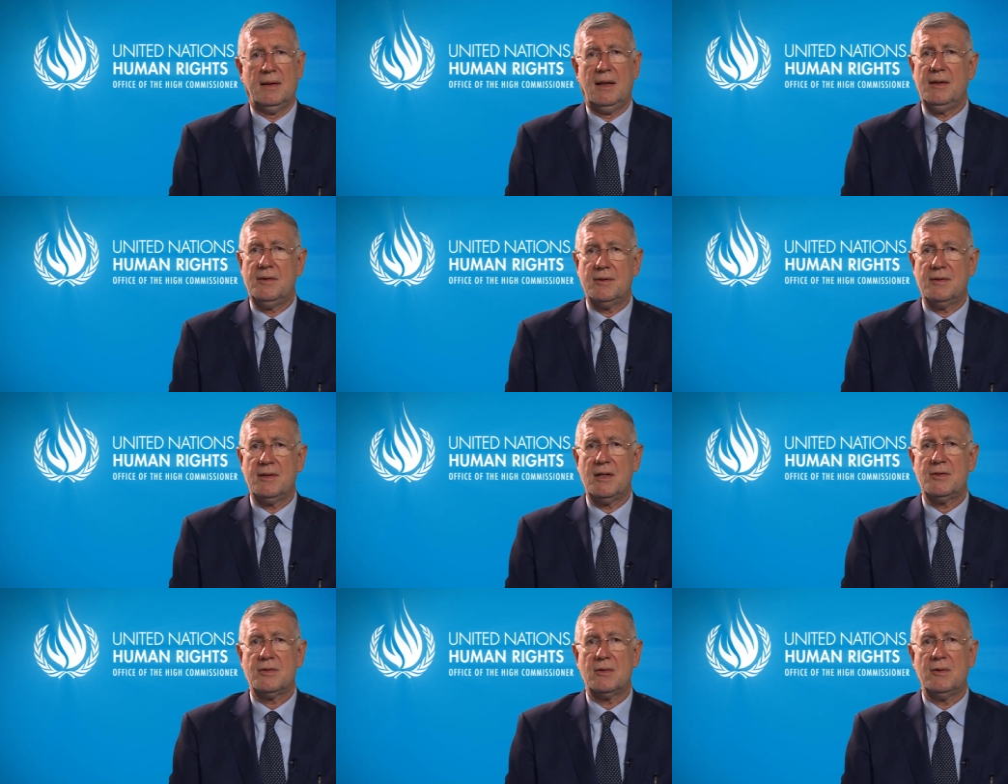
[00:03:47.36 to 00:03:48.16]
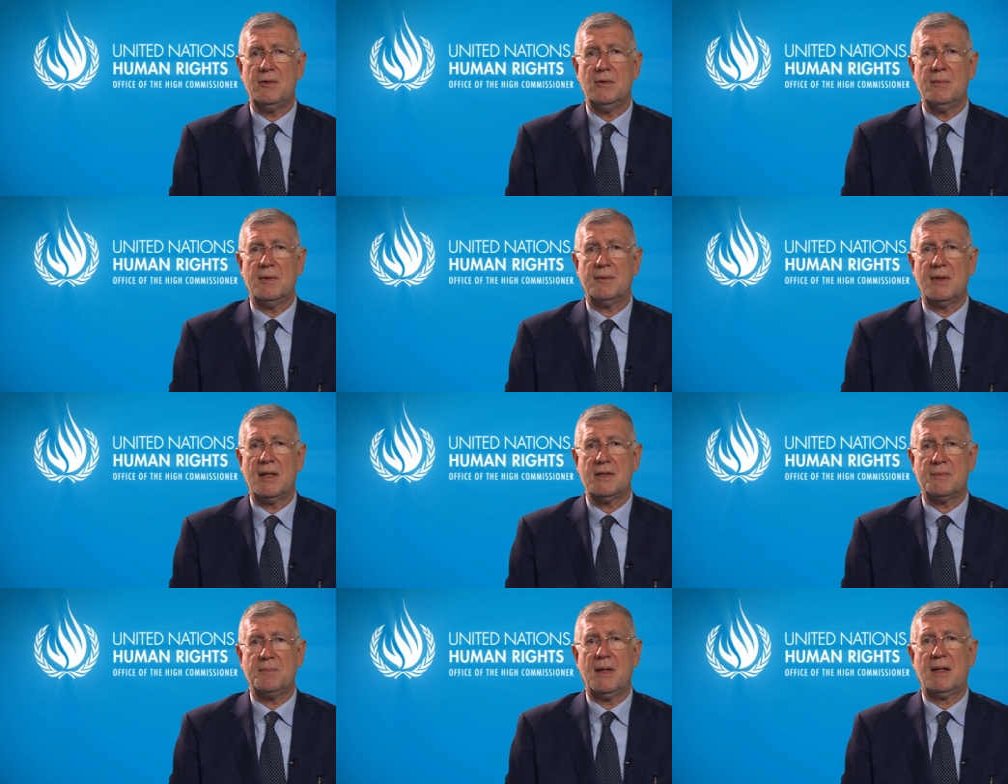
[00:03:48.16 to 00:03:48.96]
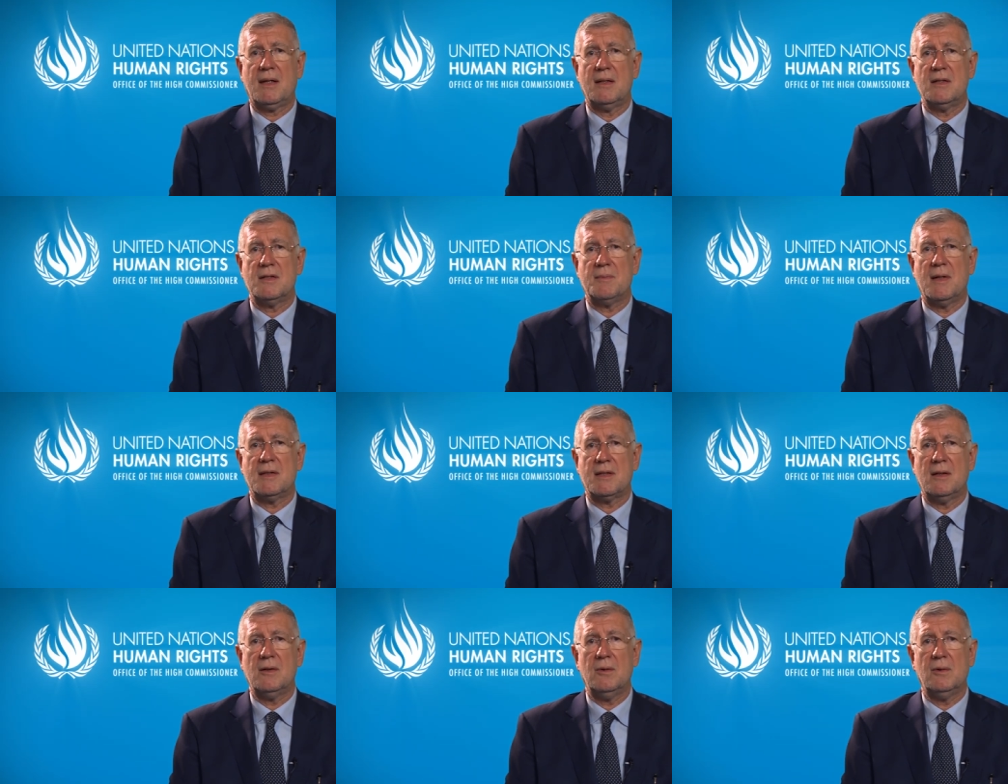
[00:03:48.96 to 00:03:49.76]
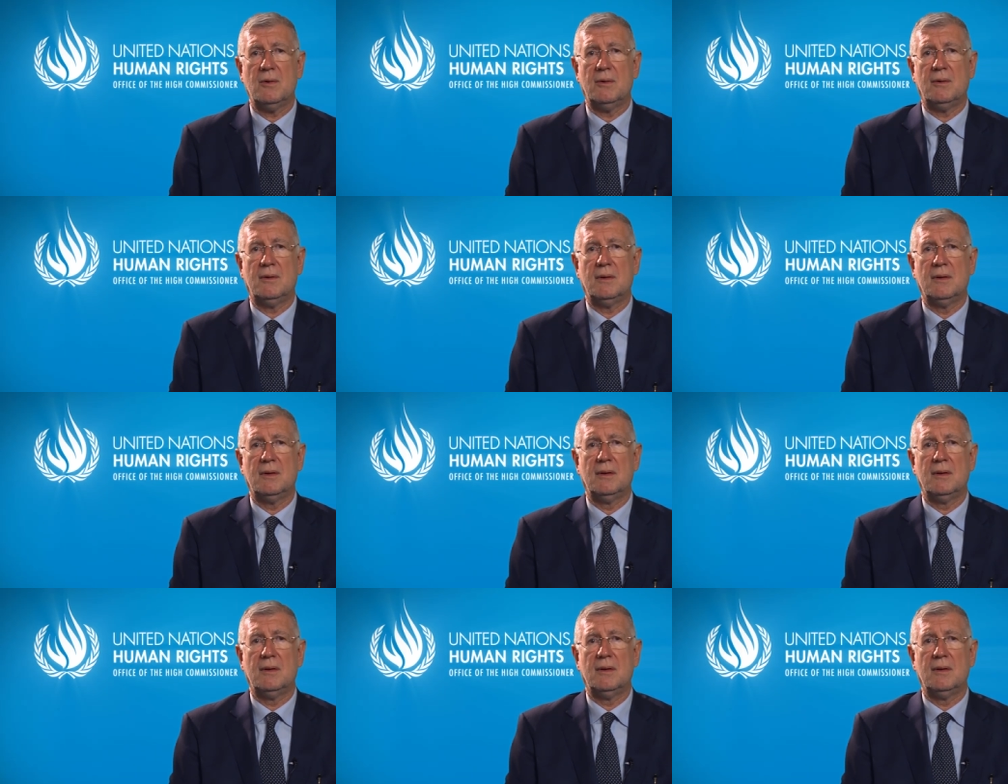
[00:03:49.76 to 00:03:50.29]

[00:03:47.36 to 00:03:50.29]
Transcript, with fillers: International human rights mechanism as a whole,